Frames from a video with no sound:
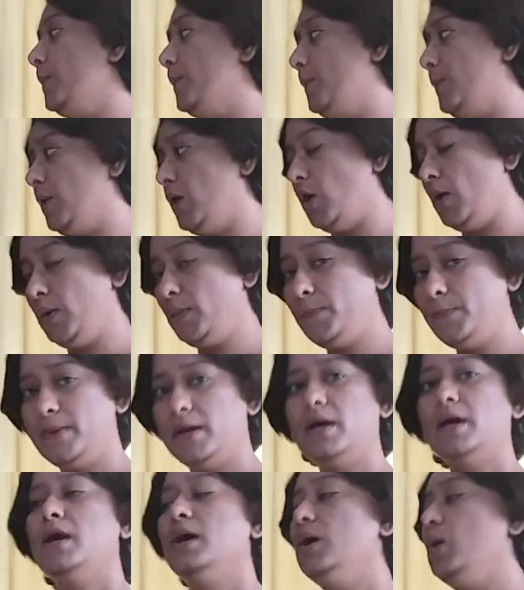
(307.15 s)
Bob
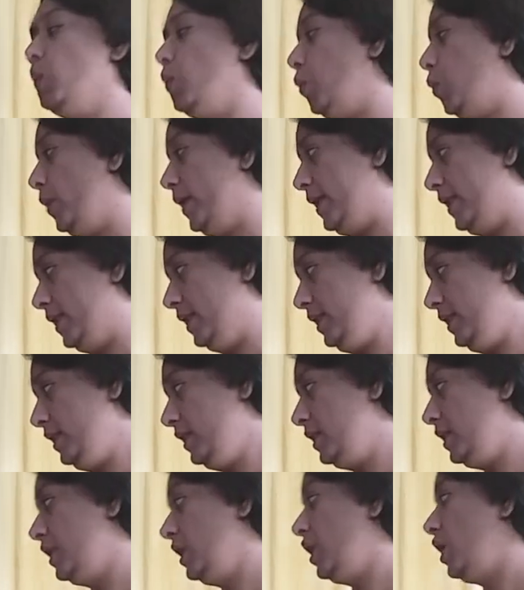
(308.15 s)
will
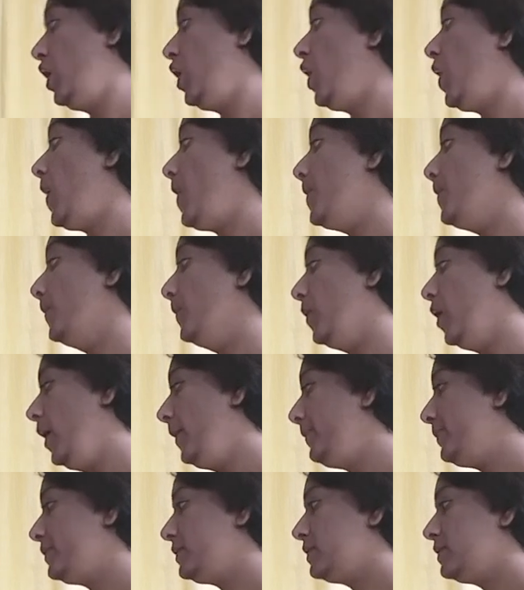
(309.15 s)

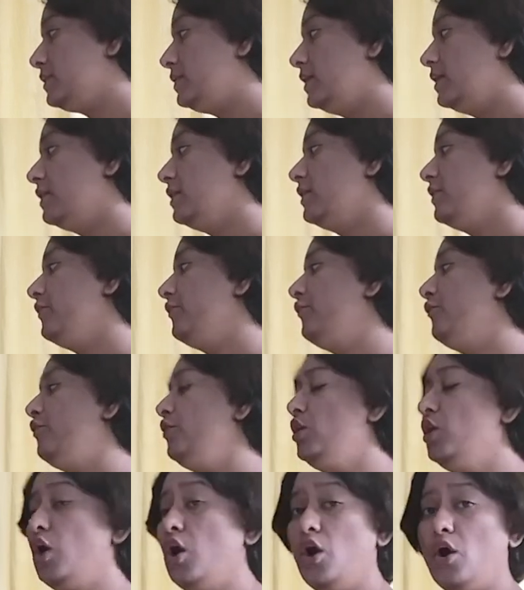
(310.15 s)
mop the
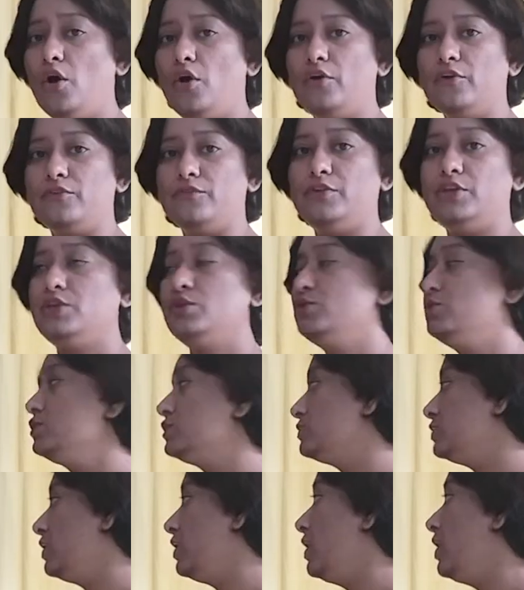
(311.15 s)
floor. We
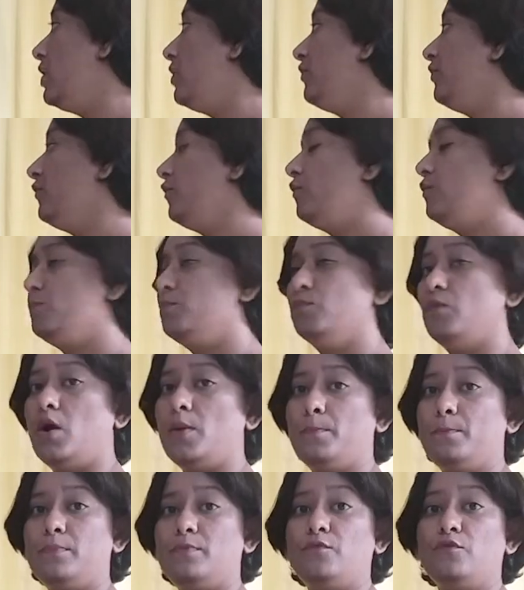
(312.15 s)
use
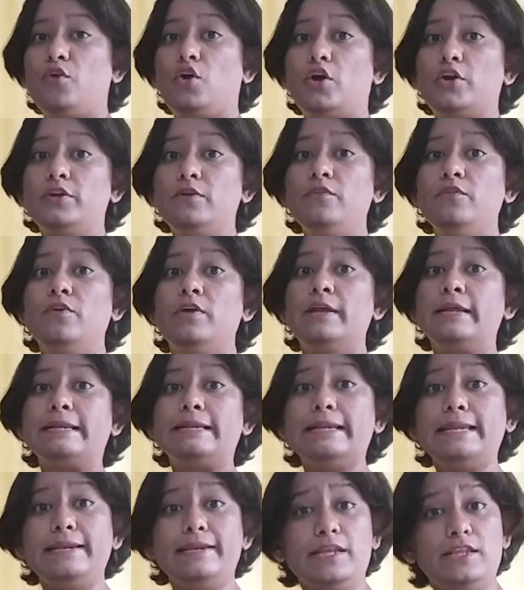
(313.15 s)
mop for
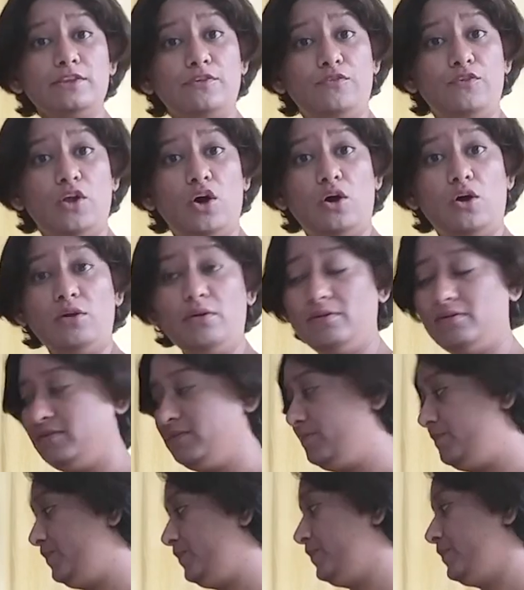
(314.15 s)
cleaning the floor.
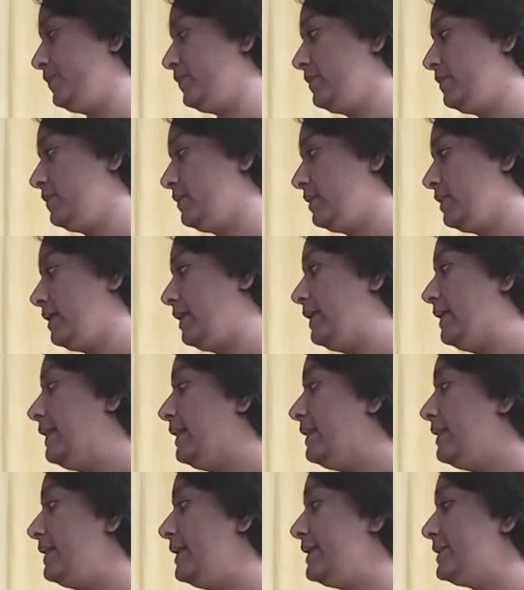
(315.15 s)

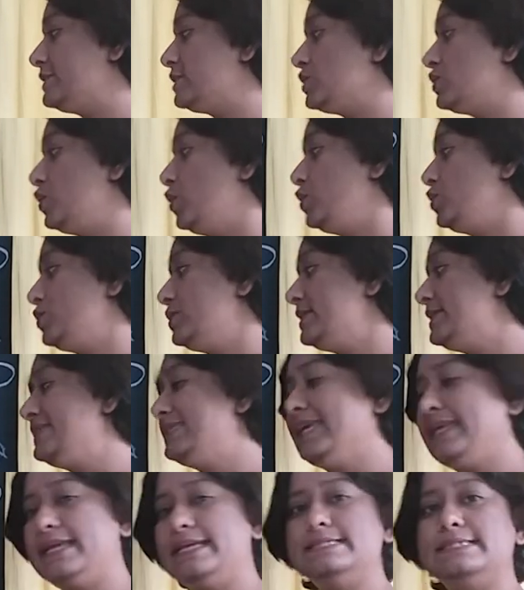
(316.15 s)
Let's go to the
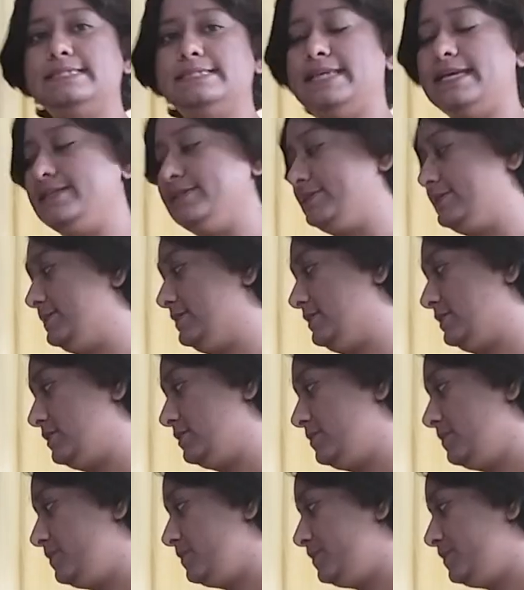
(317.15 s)
second sentence.